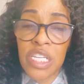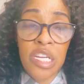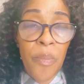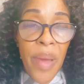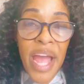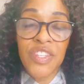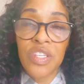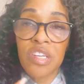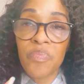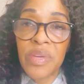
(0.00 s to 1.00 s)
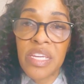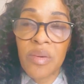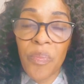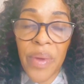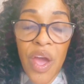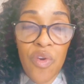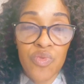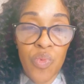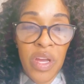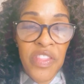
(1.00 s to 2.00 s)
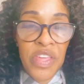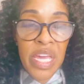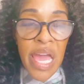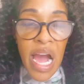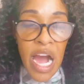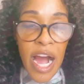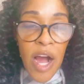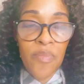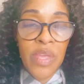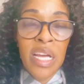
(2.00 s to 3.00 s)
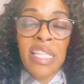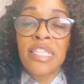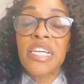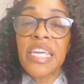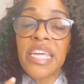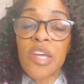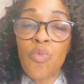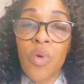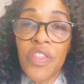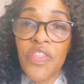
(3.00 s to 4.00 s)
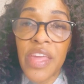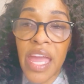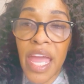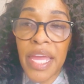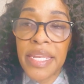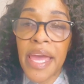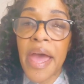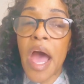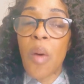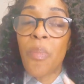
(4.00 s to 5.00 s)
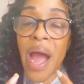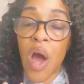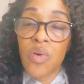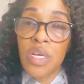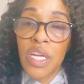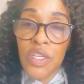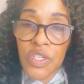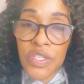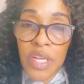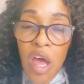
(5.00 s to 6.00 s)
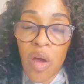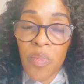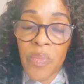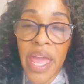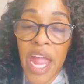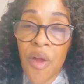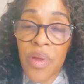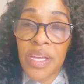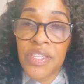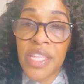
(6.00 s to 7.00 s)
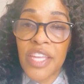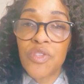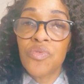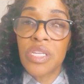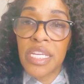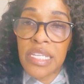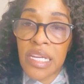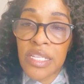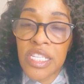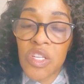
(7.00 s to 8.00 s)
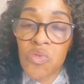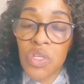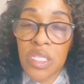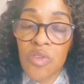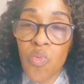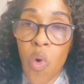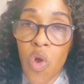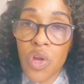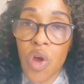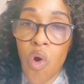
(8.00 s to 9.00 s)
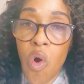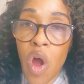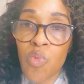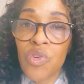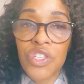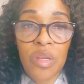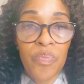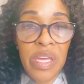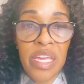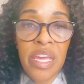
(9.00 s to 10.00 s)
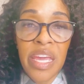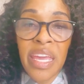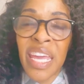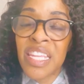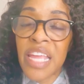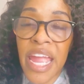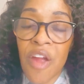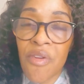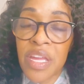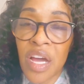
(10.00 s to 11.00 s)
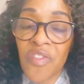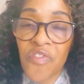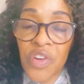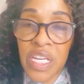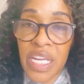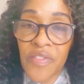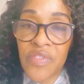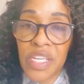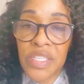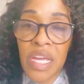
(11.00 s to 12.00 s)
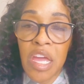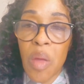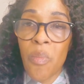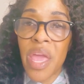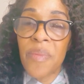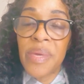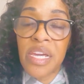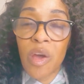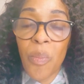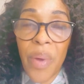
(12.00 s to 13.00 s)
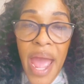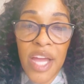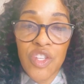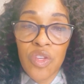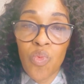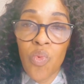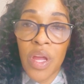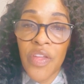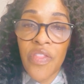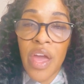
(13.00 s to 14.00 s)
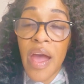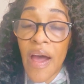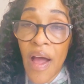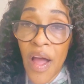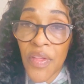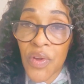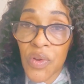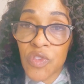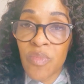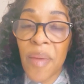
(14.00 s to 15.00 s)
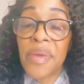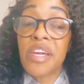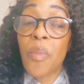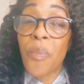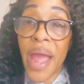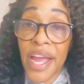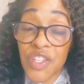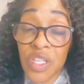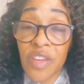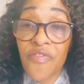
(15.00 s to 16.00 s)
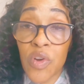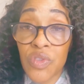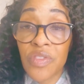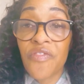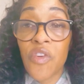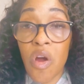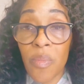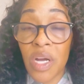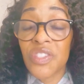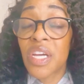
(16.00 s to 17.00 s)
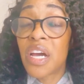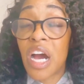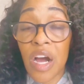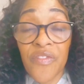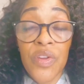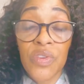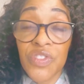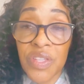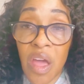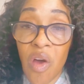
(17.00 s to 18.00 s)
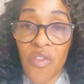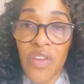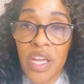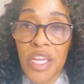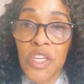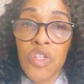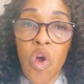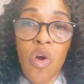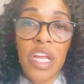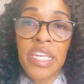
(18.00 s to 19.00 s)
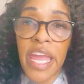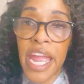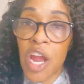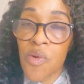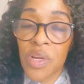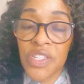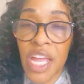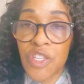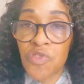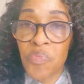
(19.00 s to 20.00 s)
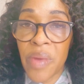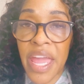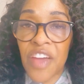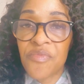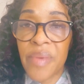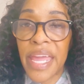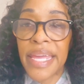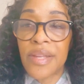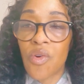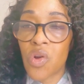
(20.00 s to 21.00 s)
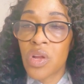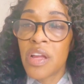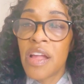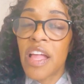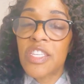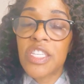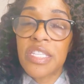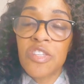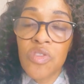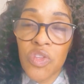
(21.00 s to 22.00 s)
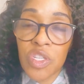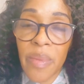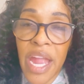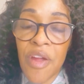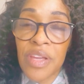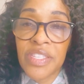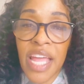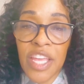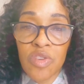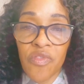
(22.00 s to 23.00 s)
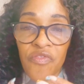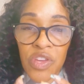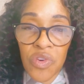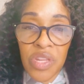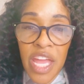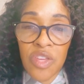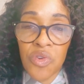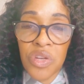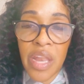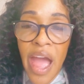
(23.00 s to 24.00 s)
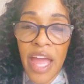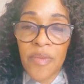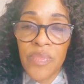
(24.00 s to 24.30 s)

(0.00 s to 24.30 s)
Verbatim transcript: Compassion can be compelled with um, looking within about some areas that you need to continuously work on, which could be in the area of forgiveness, maybe compassion with others, maybe compassionate first and foremost of yourself, you know, in errors that you may have made or, you know, some areas that you feel that you're not